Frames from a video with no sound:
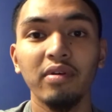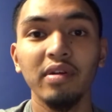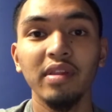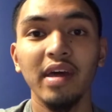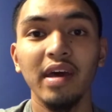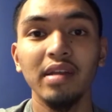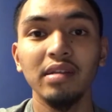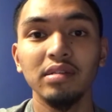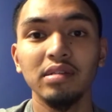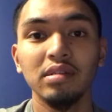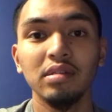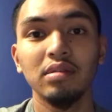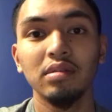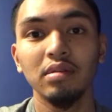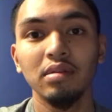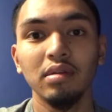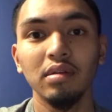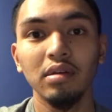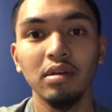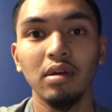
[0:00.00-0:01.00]
that,
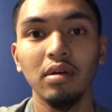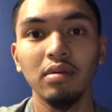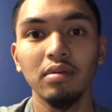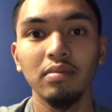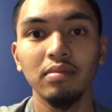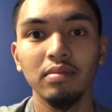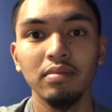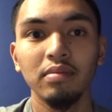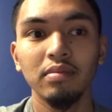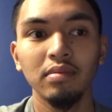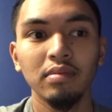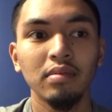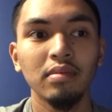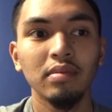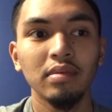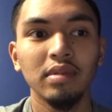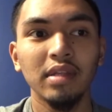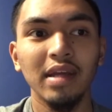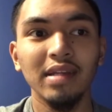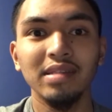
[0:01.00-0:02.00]
you know,
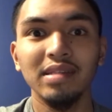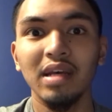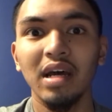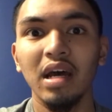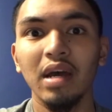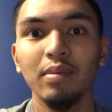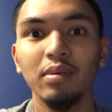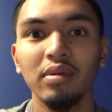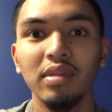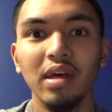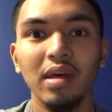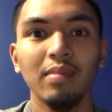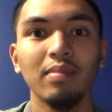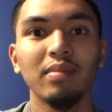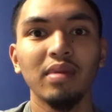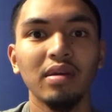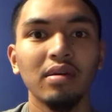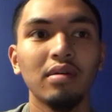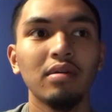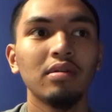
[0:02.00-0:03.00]
that time or that
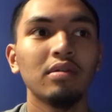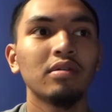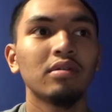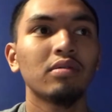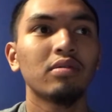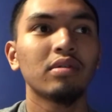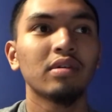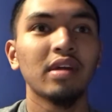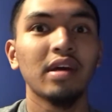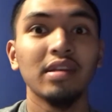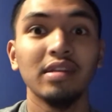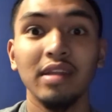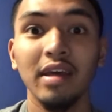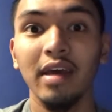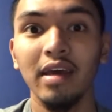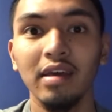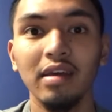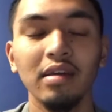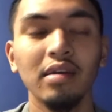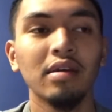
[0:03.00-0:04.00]
meal or that
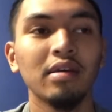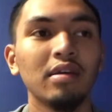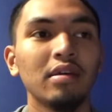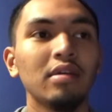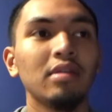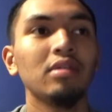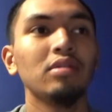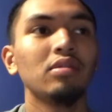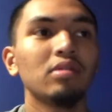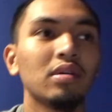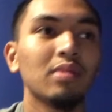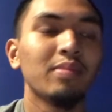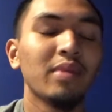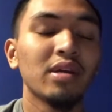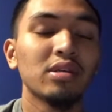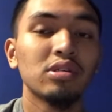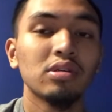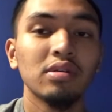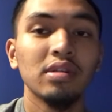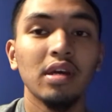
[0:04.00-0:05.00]
day, you can
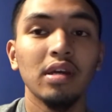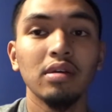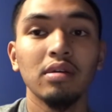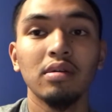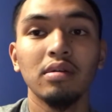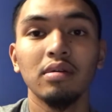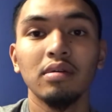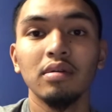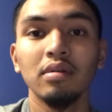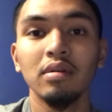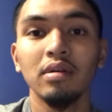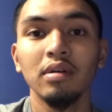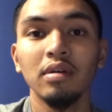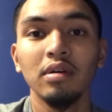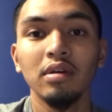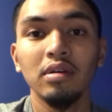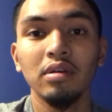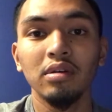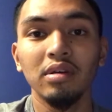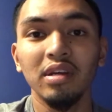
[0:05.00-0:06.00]
make sure that you're
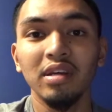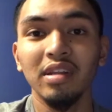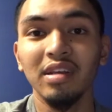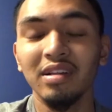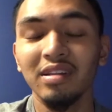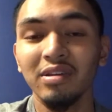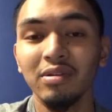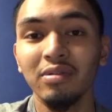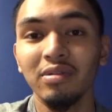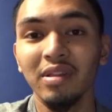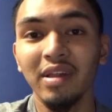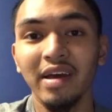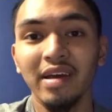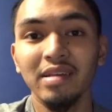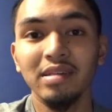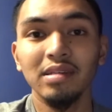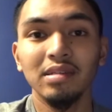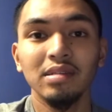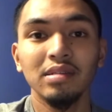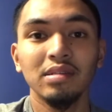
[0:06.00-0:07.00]
eating a little
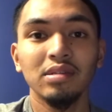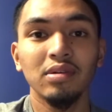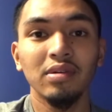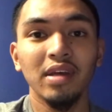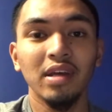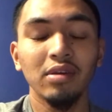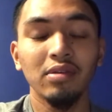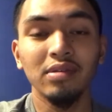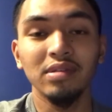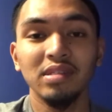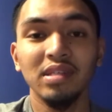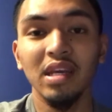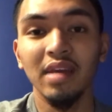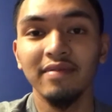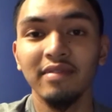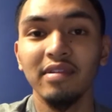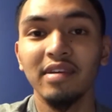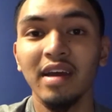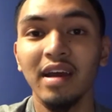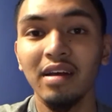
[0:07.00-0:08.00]
less, so that you can
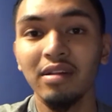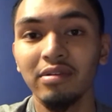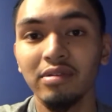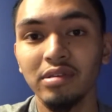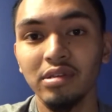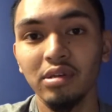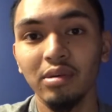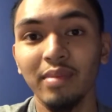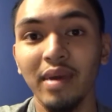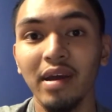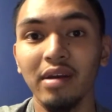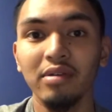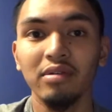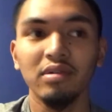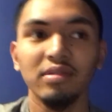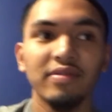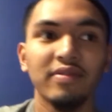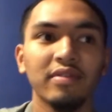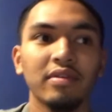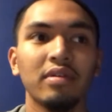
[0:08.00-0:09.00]
save your calories and your
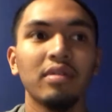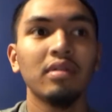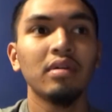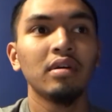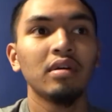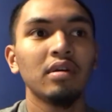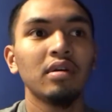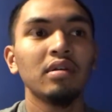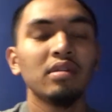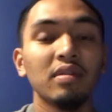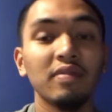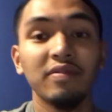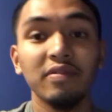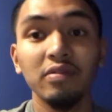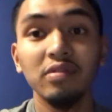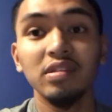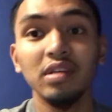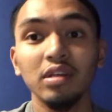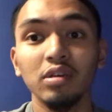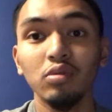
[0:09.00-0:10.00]
macros for the
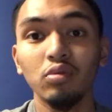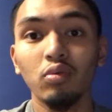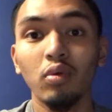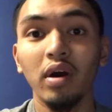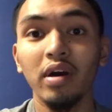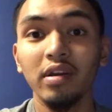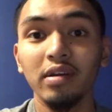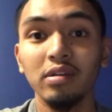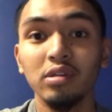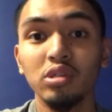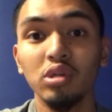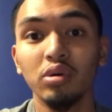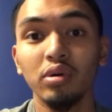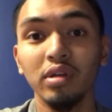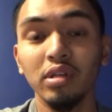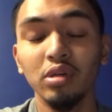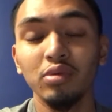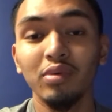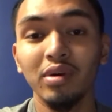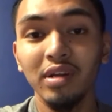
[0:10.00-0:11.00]
foods that you want to enjoy
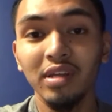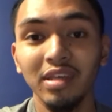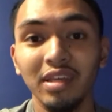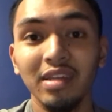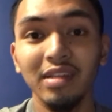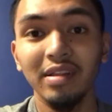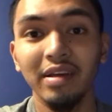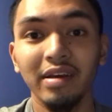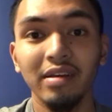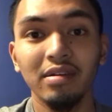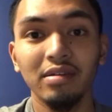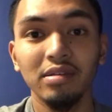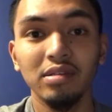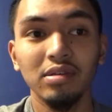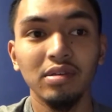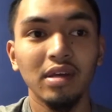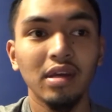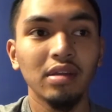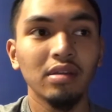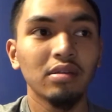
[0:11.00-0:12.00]
and you want to eat later,
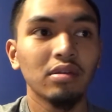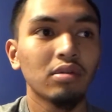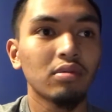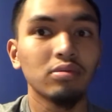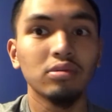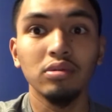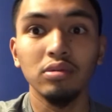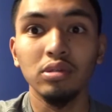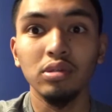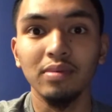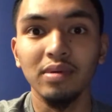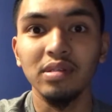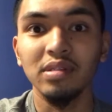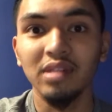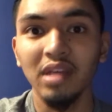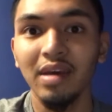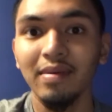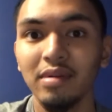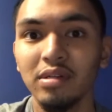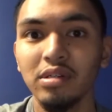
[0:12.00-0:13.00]
so that you don't do too much
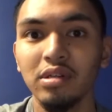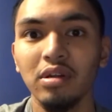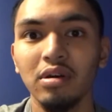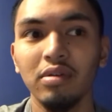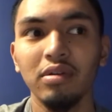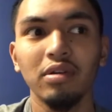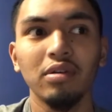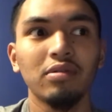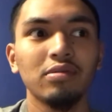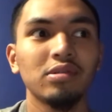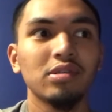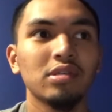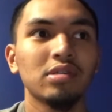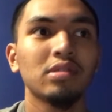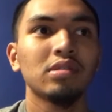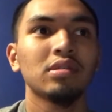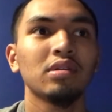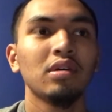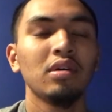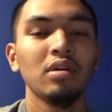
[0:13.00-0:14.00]
damage, and you don't
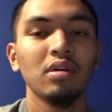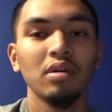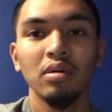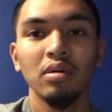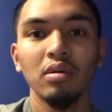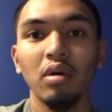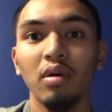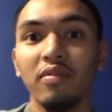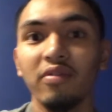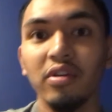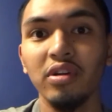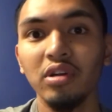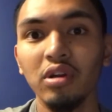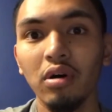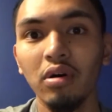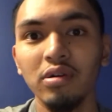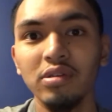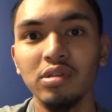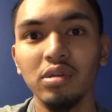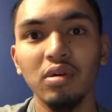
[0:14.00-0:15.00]
just
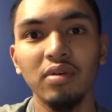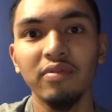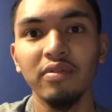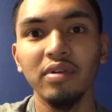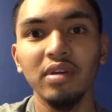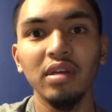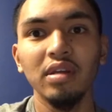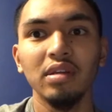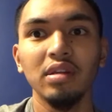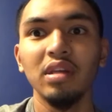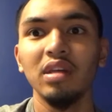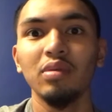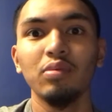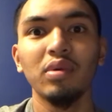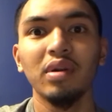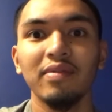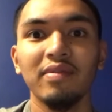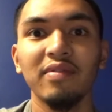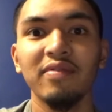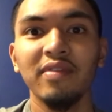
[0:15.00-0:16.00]
overindulge and overeat and eat
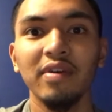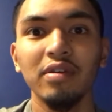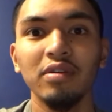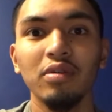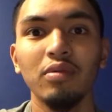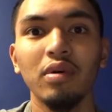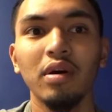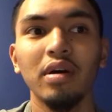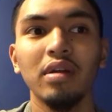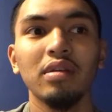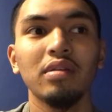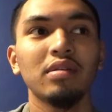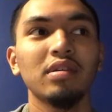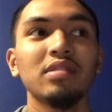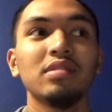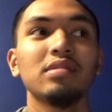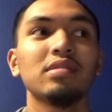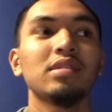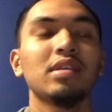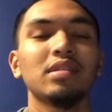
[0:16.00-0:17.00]
whatever the fuck you want.
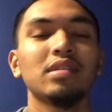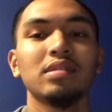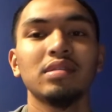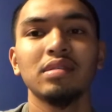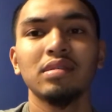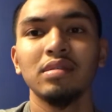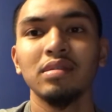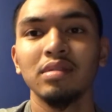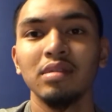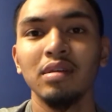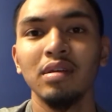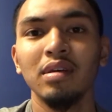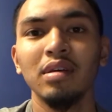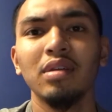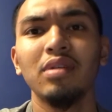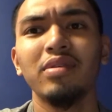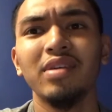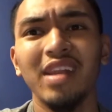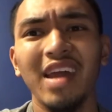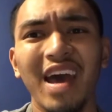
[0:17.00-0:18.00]
That's
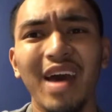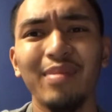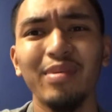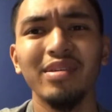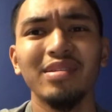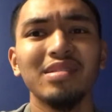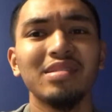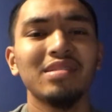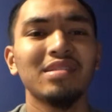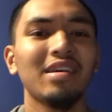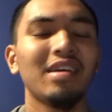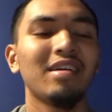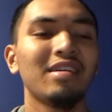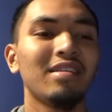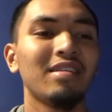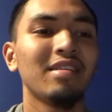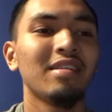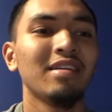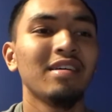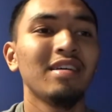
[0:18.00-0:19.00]
it happens,
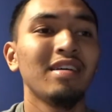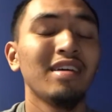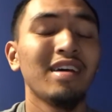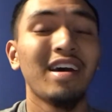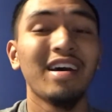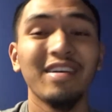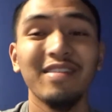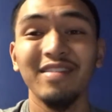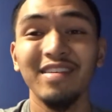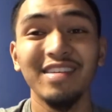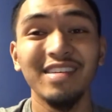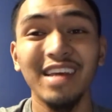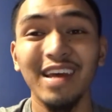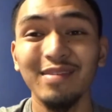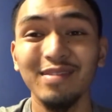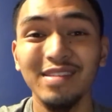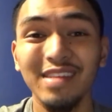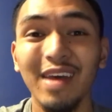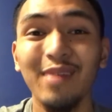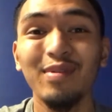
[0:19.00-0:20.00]
and it's
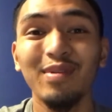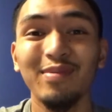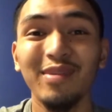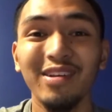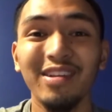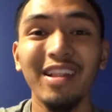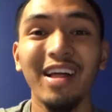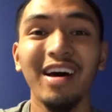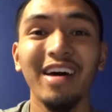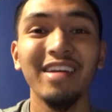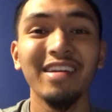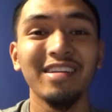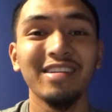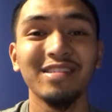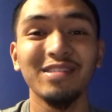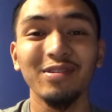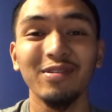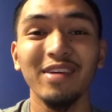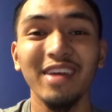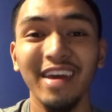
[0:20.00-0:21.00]
happened to me a lot, and
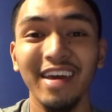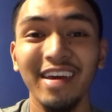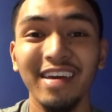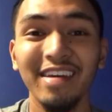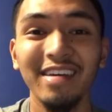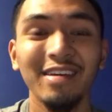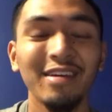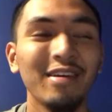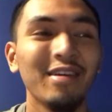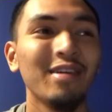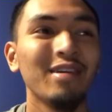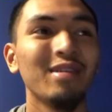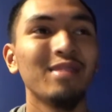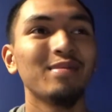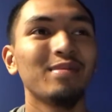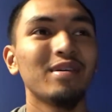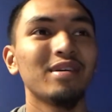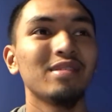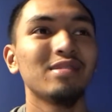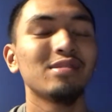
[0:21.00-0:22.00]
it's okay.
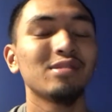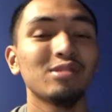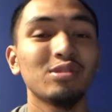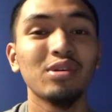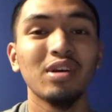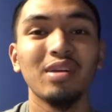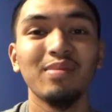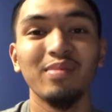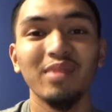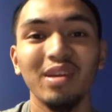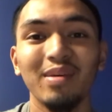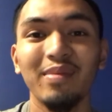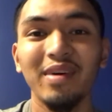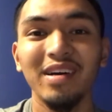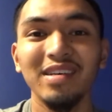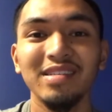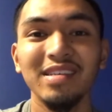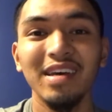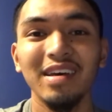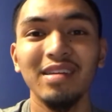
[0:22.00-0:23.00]
But just trying to
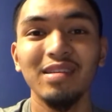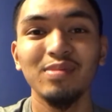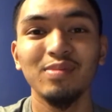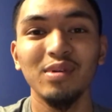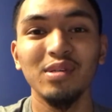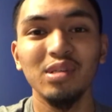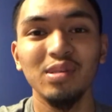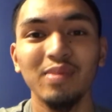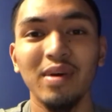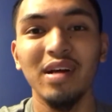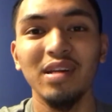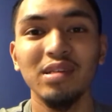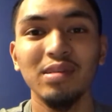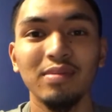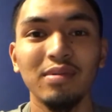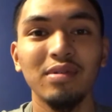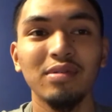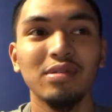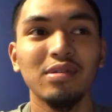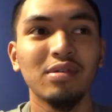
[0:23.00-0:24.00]
minimize that as much as
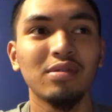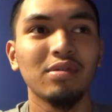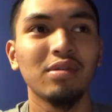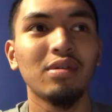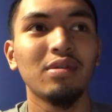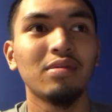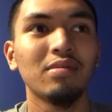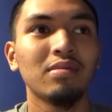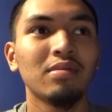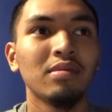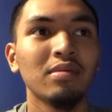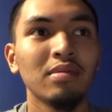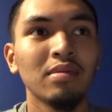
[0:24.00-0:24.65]
possible, so you don't